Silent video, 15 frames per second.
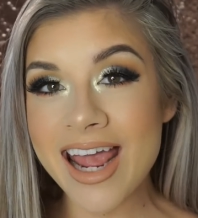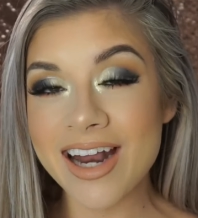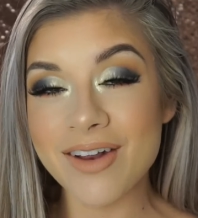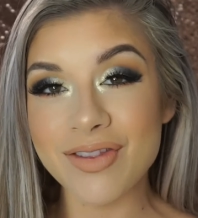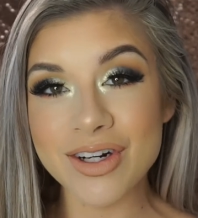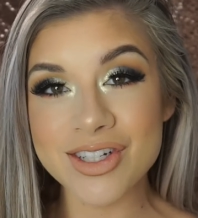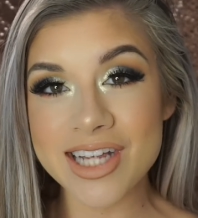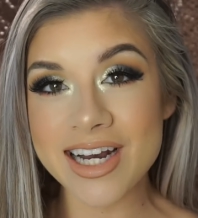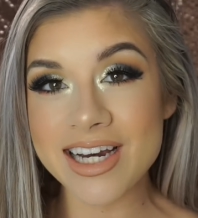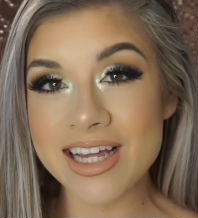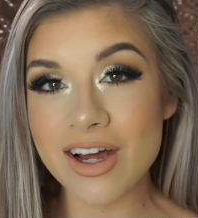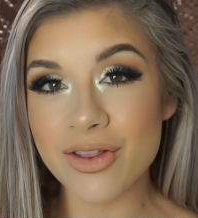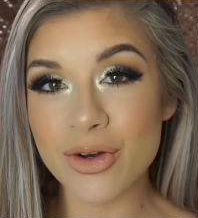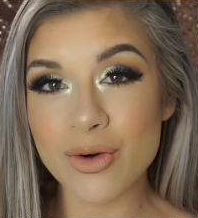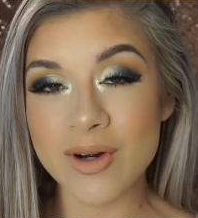And if there's
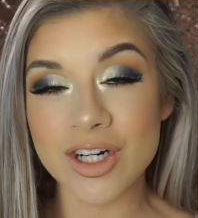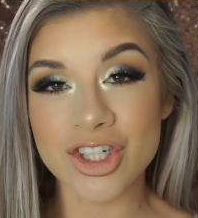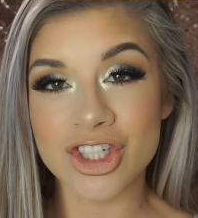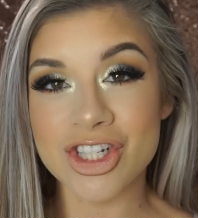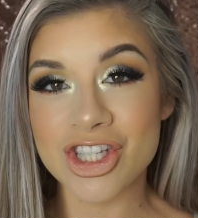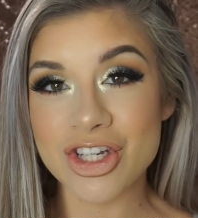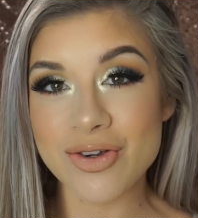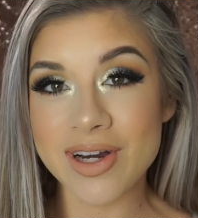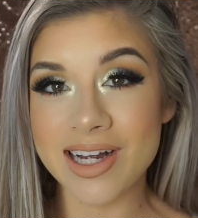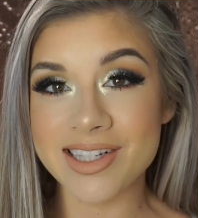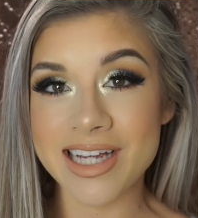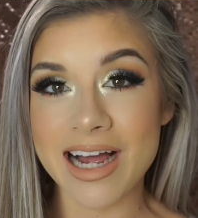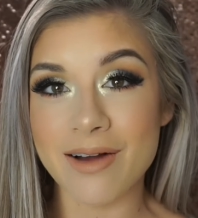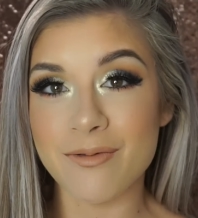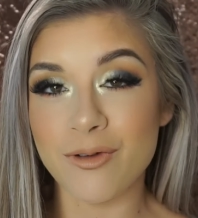any other questions that you
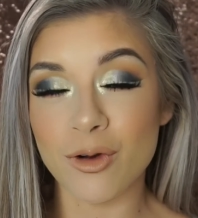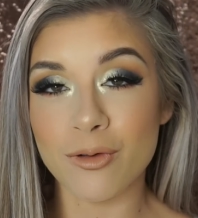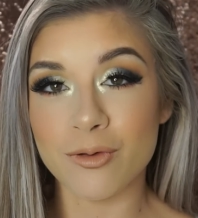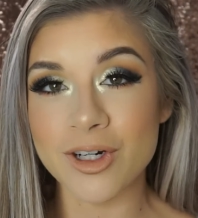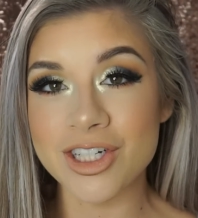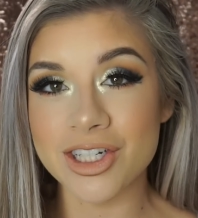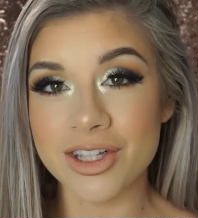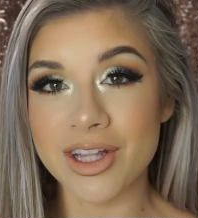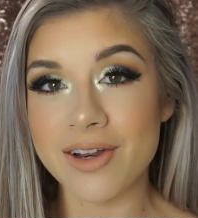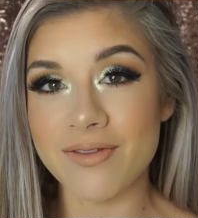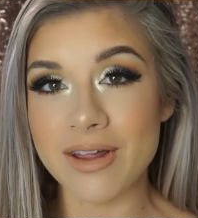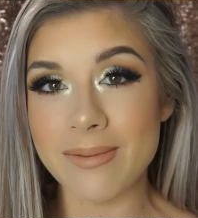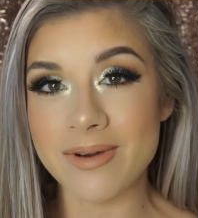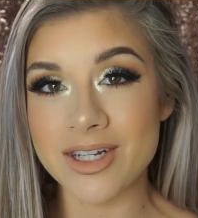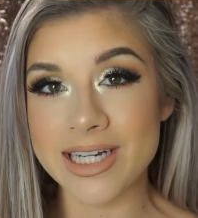guys have, feel free to leave
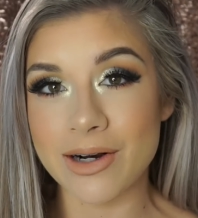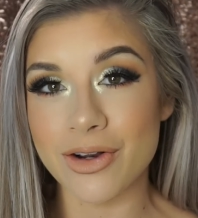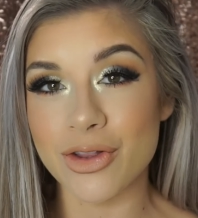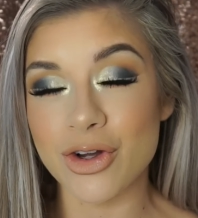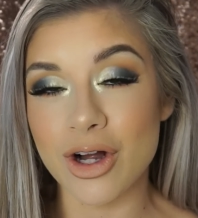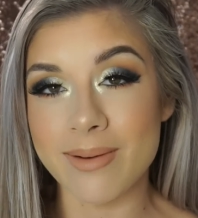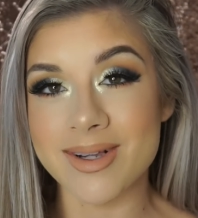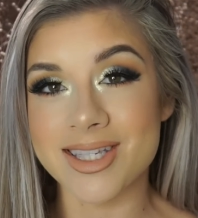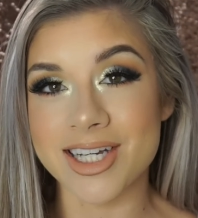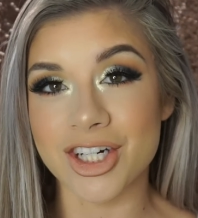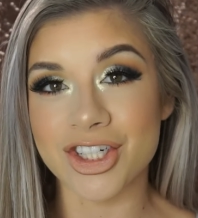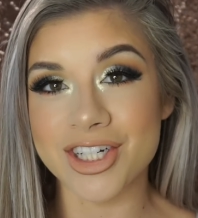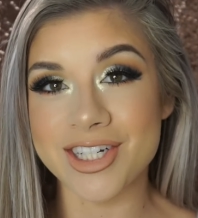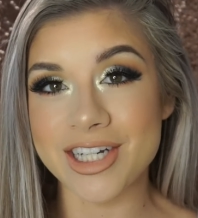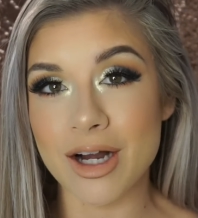them down in the comment
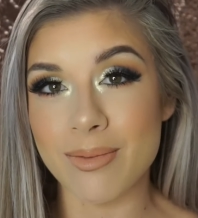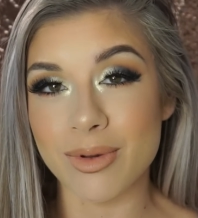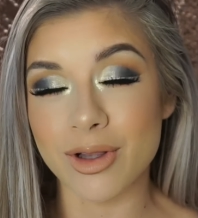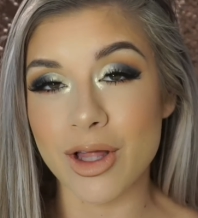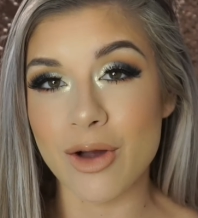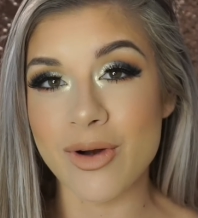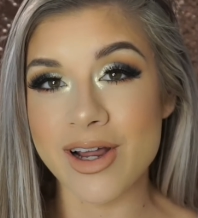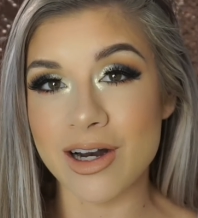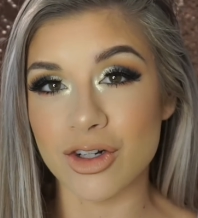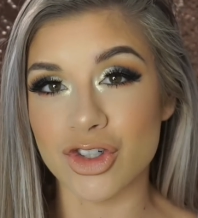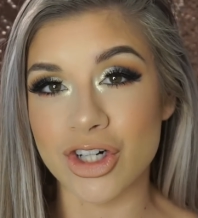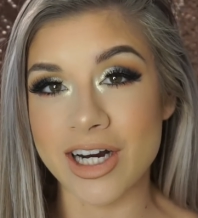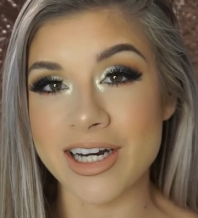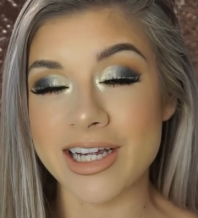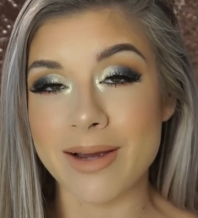section down below, and I'll
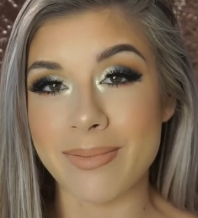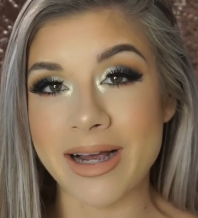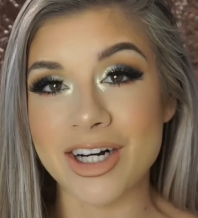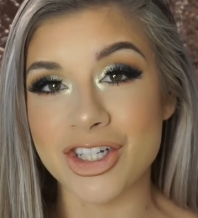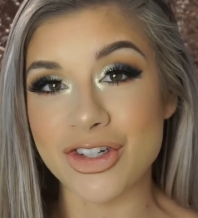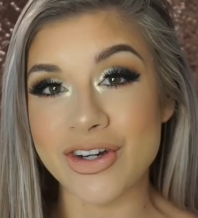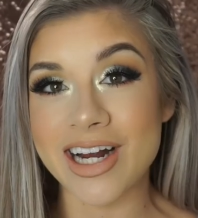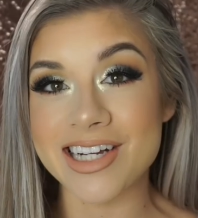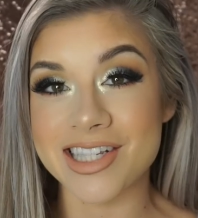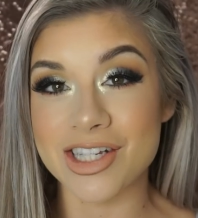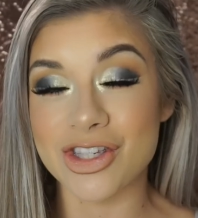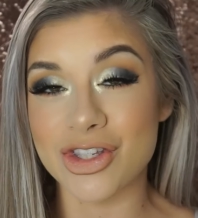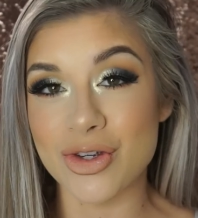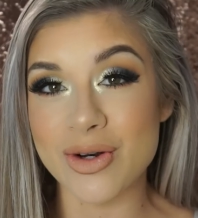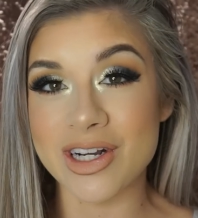try and get back guys
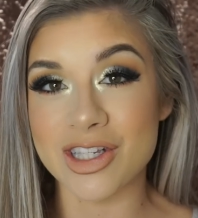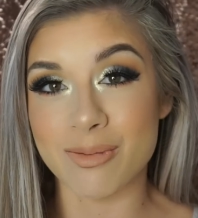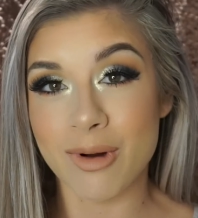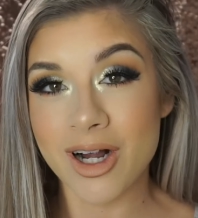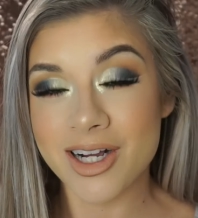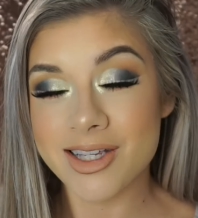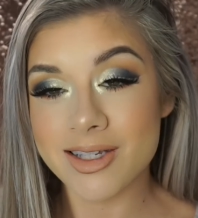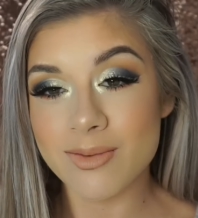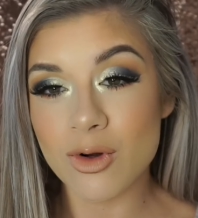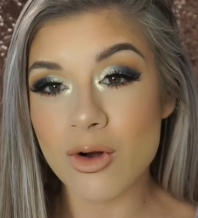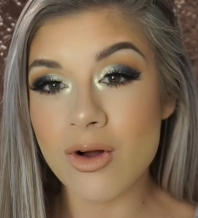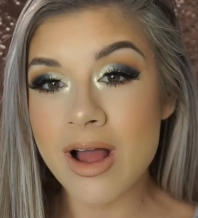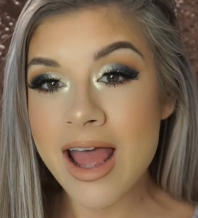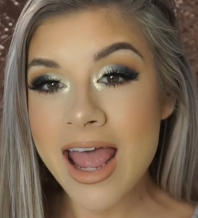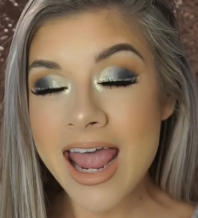as soon as
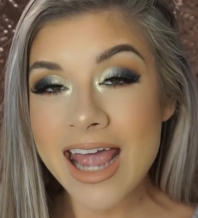possible.